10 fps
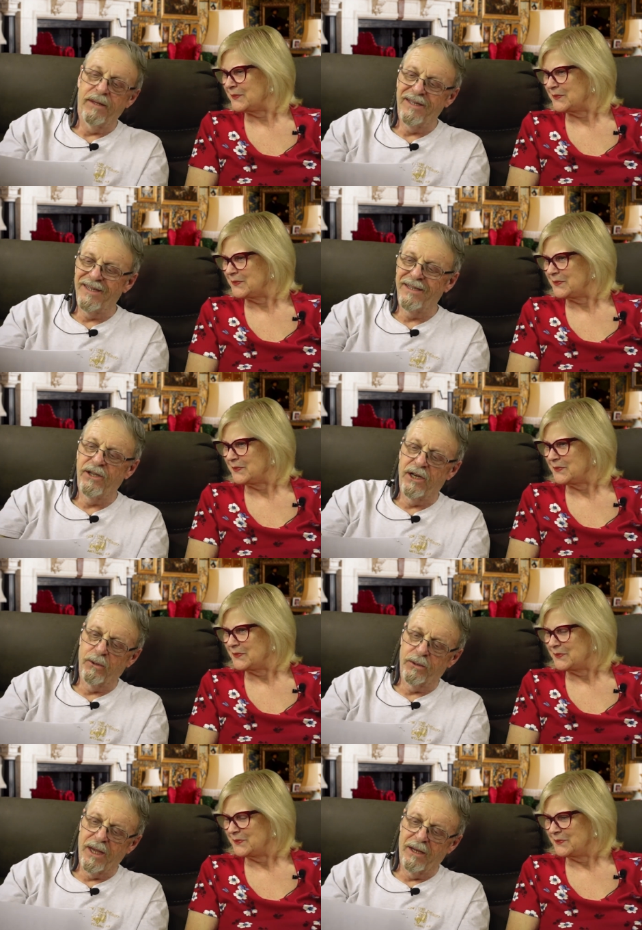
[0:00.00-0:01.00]
Speaker 1: This is
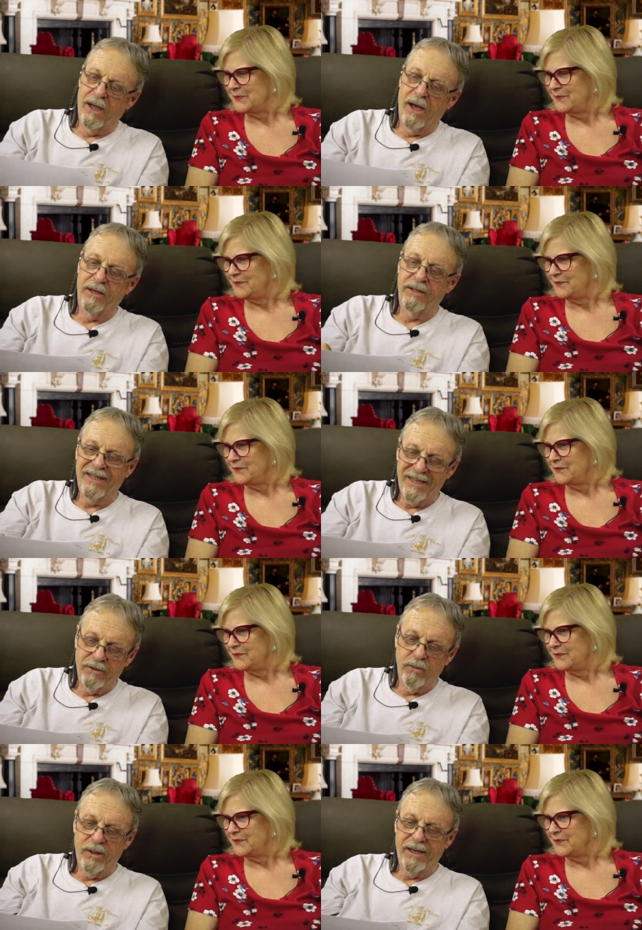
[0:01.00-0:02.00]
just what they lost
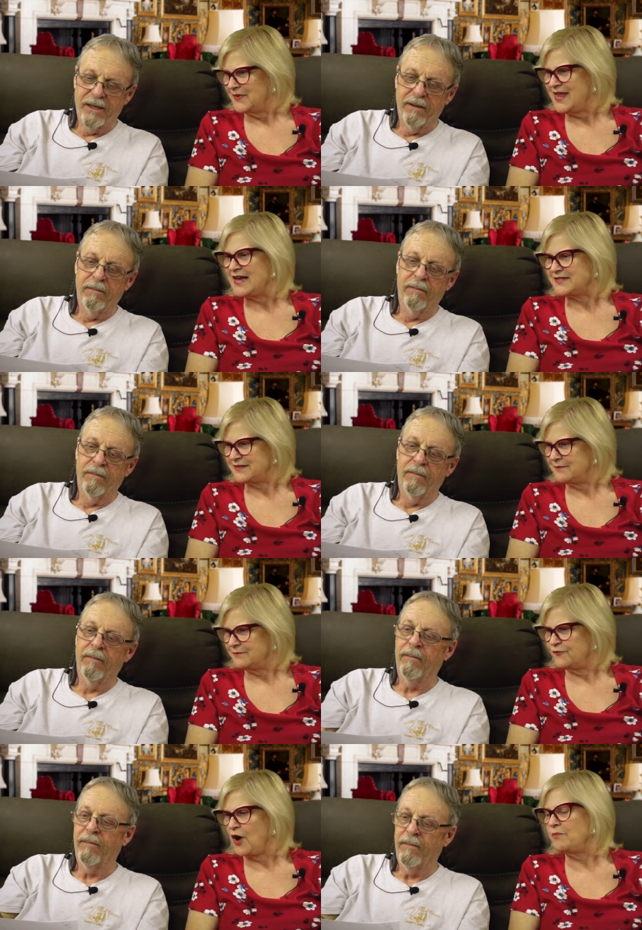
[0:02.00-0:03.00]
this week.
Speaker 2: Yes,
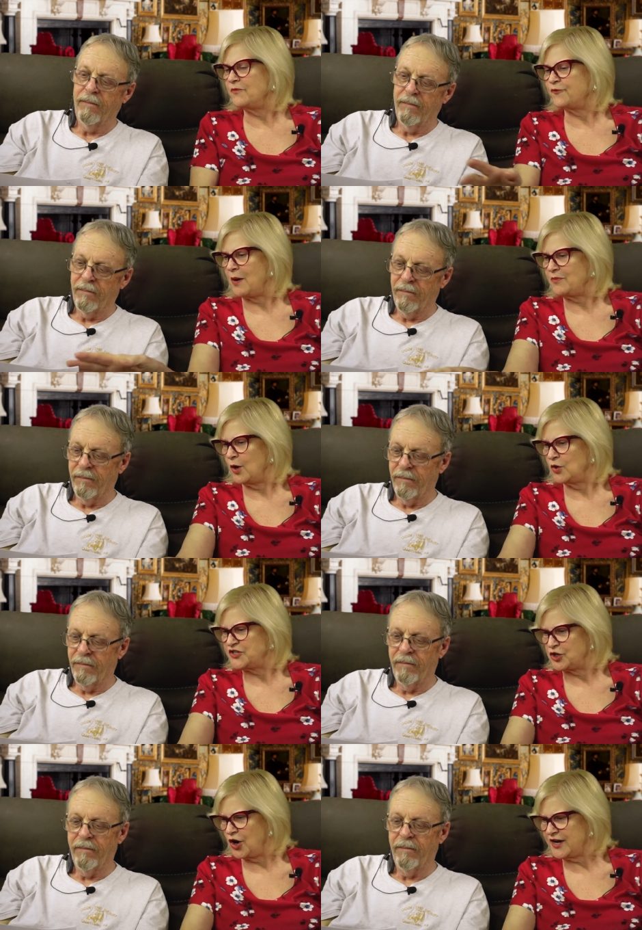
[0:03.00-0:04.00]
from from their
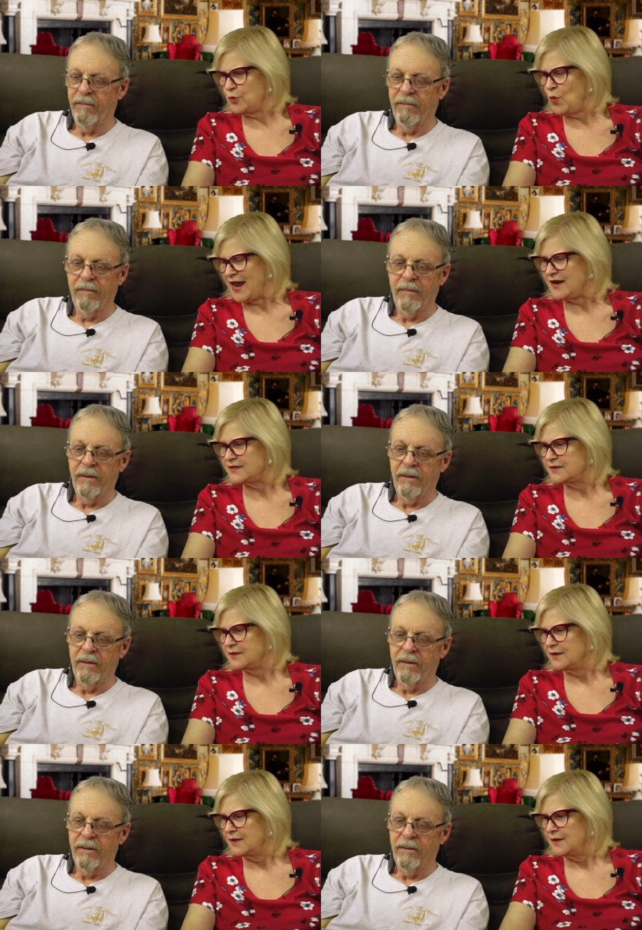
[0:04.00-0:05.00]
starting weight
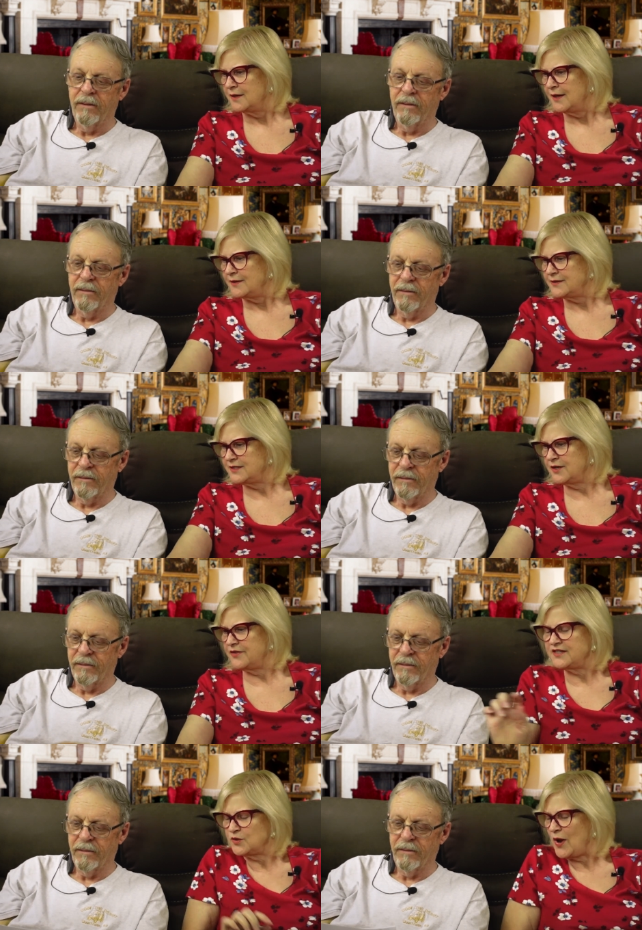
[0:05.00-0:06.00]
to
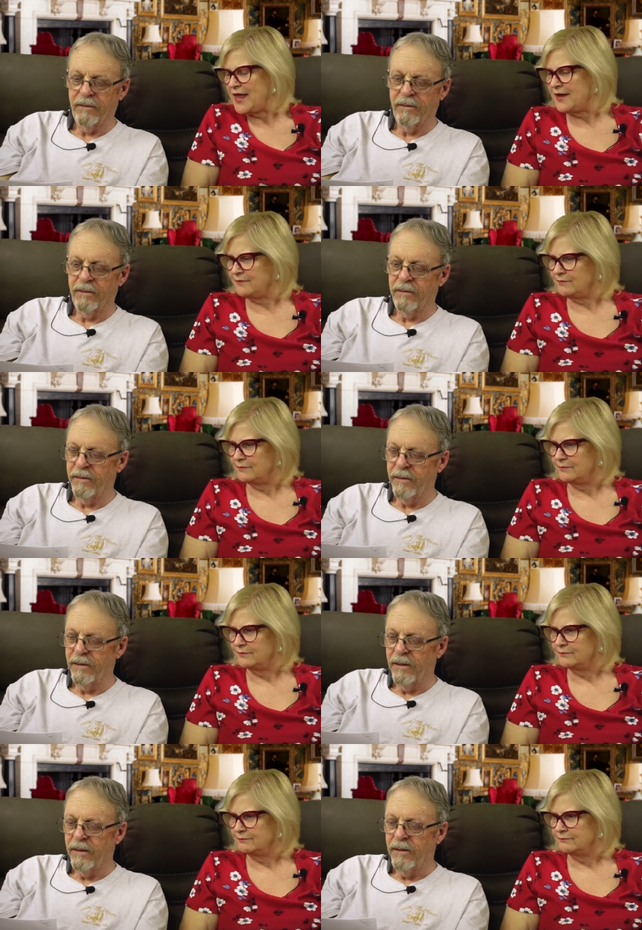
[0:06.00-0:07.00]
this weigh-in.
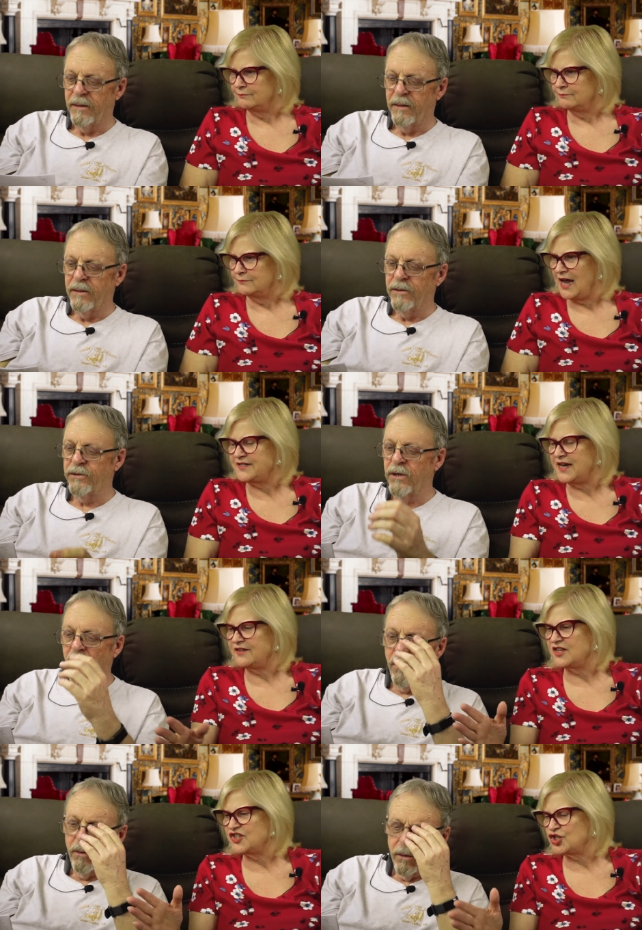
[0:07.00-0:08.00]
I
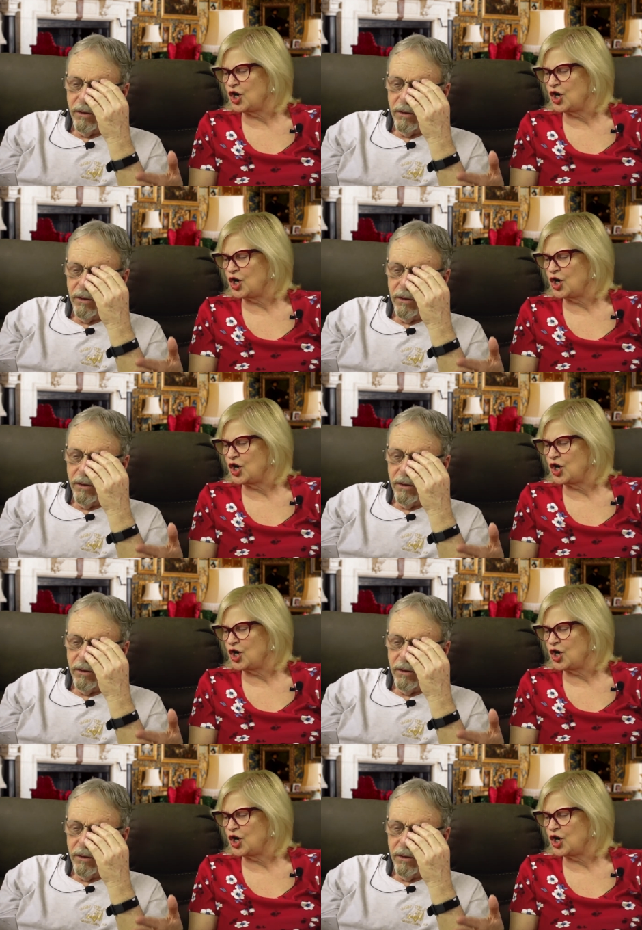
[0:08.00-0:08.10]
so, take the